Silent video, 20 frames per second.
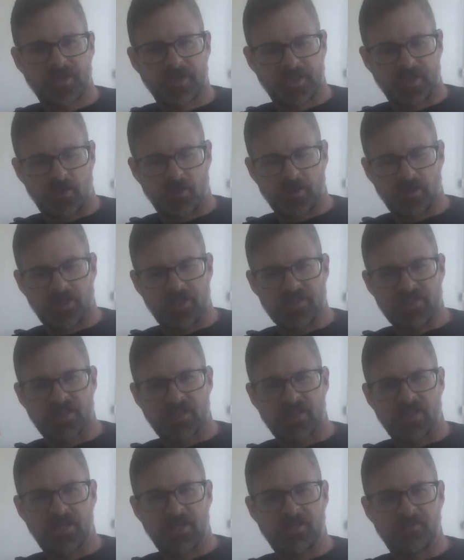calculation
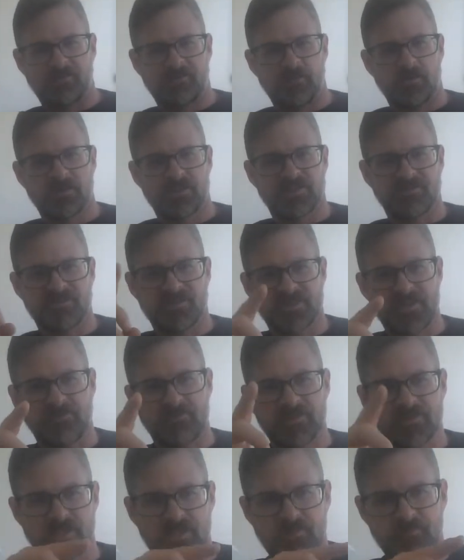line interference of
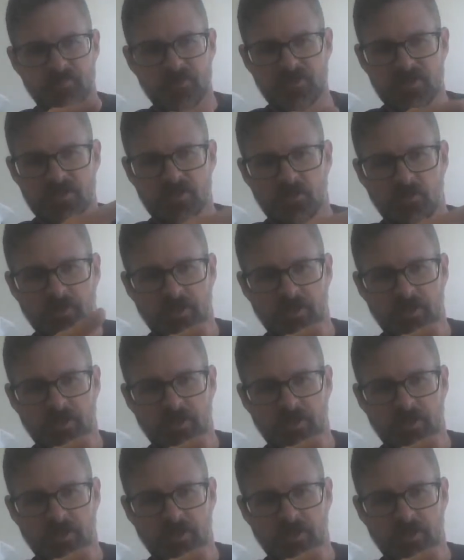17 position